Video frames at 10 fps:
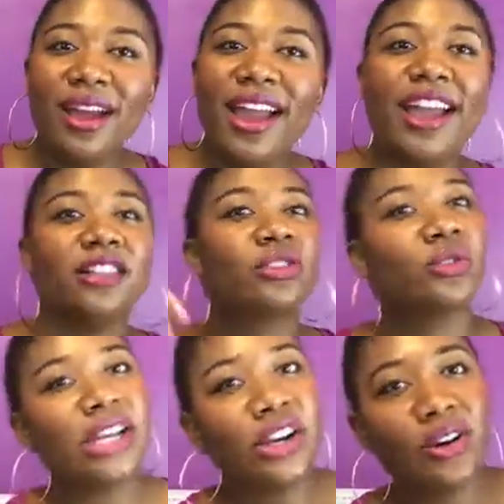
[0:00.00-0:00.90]
and the
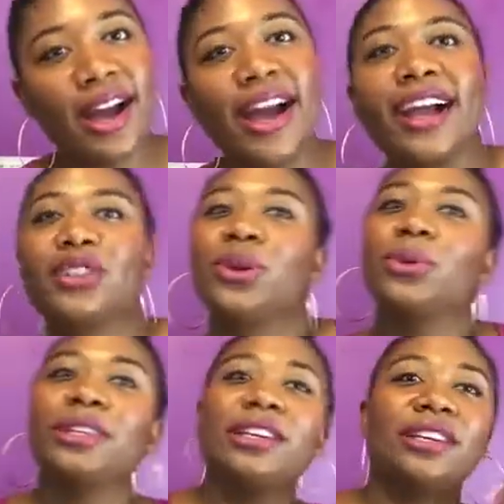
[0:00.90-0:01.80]
screen cracked, so I
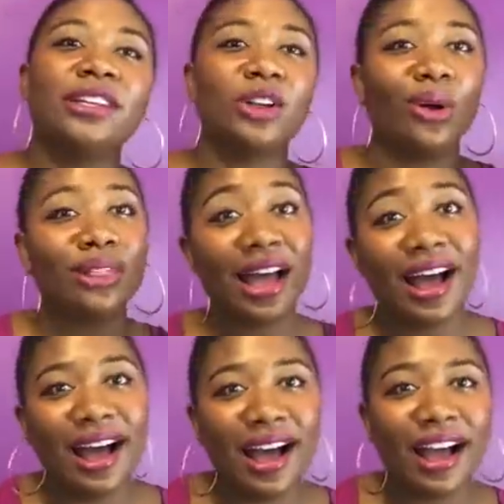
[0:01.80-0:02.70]
really couldn't go
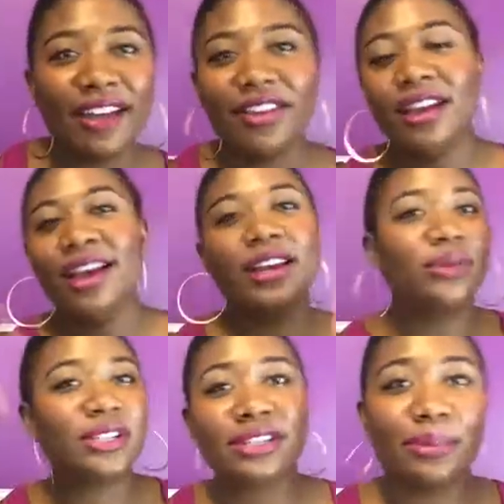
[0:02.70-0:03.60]
live, and it was
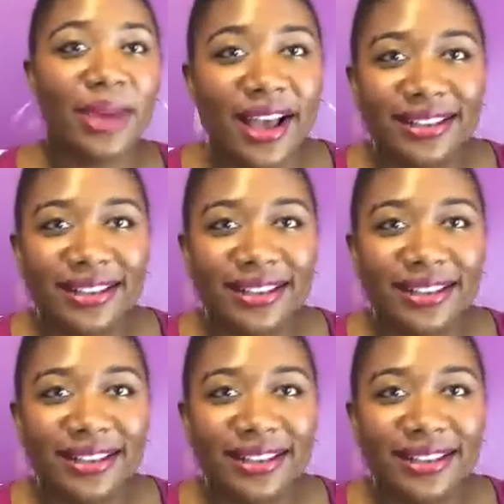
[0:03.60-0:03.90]
just a mess.